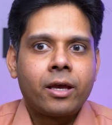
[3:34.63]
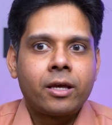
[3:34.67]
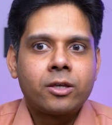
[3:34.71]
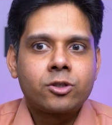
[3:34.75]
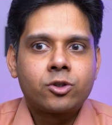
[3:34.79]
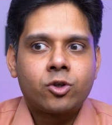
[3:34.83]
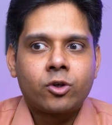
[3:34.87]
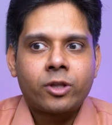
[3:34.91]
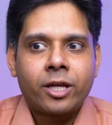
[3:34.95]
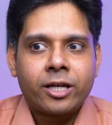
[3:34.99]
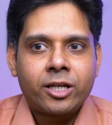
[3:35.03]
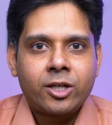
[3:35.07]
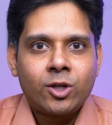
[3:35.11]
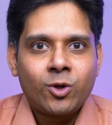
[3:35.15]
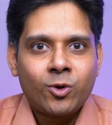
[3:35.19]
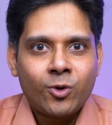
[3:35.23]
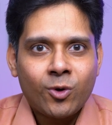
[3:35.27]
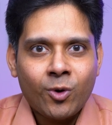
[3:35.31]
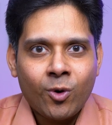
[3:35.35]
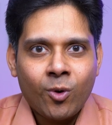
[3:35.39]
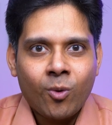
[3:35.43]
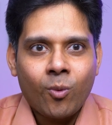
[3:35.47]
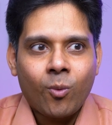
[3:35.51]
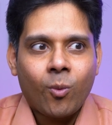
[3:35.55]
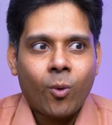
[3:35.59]
so that you
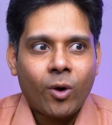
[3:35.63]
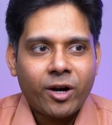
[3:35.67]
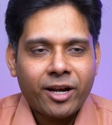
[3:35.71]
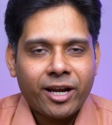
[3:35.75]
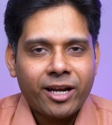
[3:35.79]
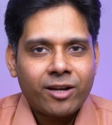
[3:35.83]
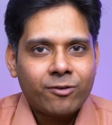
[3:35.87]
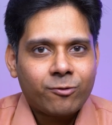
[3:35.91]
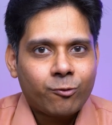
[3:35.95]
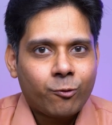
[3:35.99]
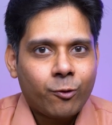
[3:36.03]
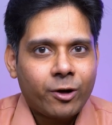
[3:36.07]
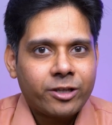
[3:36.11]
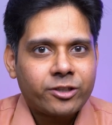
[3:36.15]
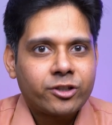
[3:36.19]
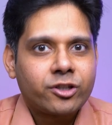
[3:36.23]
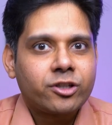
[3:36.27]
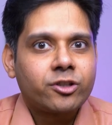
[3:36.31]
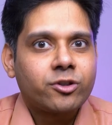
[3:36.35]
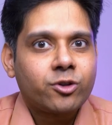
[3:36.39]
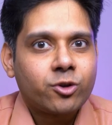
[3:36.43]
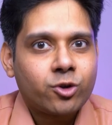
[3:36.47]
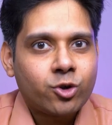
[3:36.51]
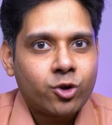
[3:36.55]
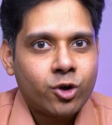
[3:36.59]
know what kind of
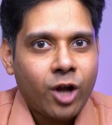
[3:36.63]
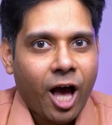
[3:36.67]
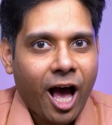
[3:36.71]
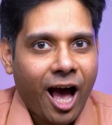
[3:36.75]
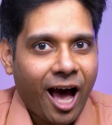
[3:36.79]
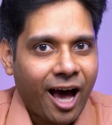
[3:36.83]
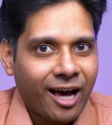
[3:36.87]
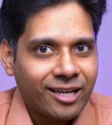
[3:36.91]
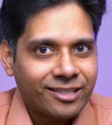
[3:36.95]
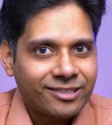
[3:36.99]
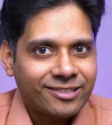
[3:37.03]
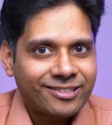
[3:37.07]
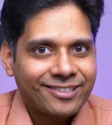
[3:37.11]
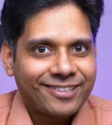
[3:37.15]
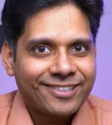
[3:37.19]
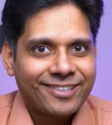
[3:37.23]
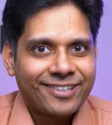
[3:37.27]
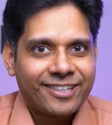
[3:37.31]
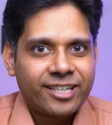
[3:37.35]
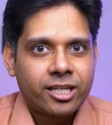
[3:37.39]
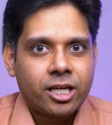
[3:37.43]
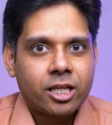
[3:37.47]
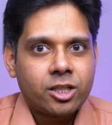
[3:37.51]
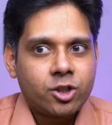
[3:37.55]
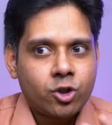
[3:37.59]
questions you should ask
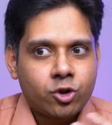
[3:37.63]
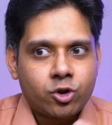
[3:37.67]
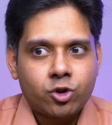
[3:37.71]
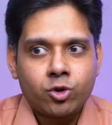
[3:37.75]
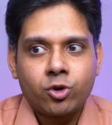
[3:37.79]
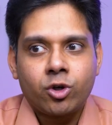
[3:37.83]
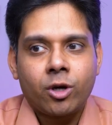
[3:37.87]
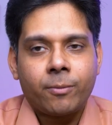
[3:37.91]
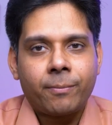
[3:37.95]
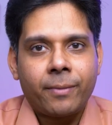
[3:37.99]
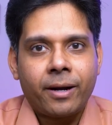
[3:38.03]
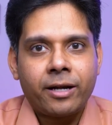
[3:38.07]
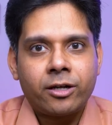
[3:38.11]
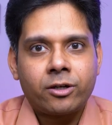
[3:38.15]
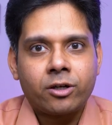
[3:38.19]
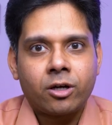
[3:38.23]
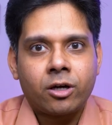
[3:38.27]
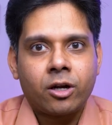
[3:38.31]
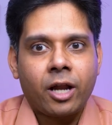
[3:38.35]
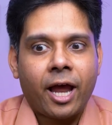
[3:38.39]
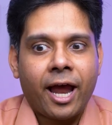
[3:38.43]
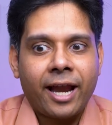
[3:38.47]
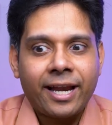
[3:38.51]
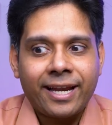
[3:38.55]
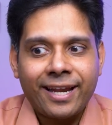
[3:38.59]
to your
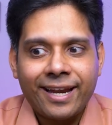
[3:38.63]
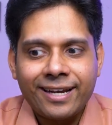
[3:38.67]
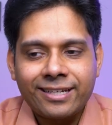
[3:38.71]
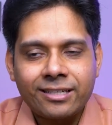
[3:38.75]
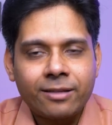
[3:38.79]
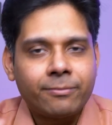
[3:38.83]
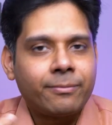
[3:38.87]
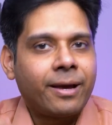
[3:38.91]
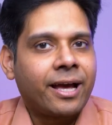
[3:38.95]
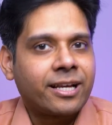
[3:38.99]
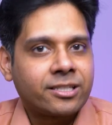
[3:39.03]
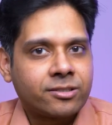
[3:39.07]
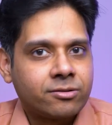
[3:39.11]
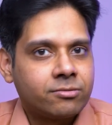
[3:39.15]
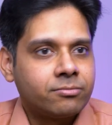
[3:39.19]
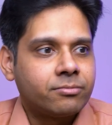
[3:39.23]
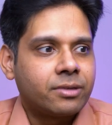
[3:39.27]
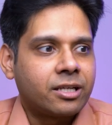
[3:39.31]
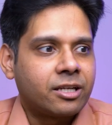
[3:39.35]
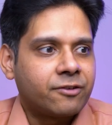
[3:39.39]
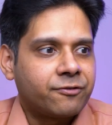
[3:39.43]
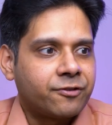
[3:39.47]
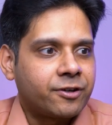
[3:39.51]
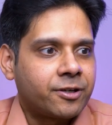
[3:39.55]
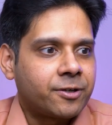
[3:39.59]
mentor and get the maximum
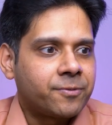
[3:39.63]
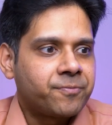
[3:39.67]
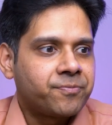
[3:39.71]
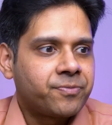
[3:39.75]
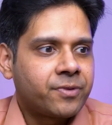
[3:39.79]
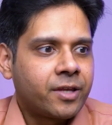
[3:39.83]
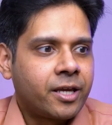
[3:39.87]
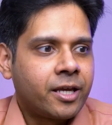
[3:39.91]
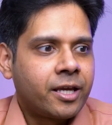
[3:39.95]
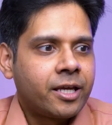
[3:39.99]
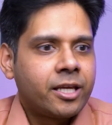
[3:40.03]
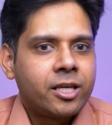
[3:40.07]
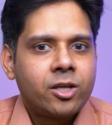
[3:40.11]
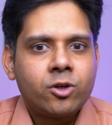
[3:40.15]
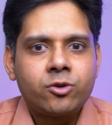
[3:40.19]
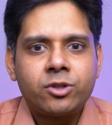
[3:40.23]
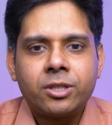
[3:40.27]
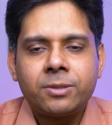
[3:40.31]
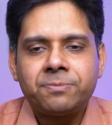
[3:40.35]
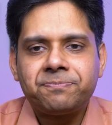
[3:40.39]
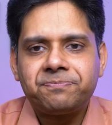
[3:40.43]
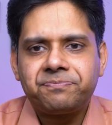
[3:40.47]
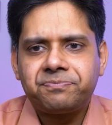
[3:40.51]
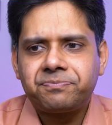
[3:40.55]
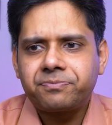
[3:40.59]
benefit. You
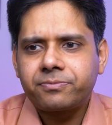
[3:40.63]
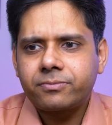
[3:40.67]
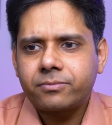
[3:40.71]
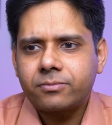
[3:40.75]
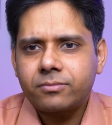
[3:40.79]
see,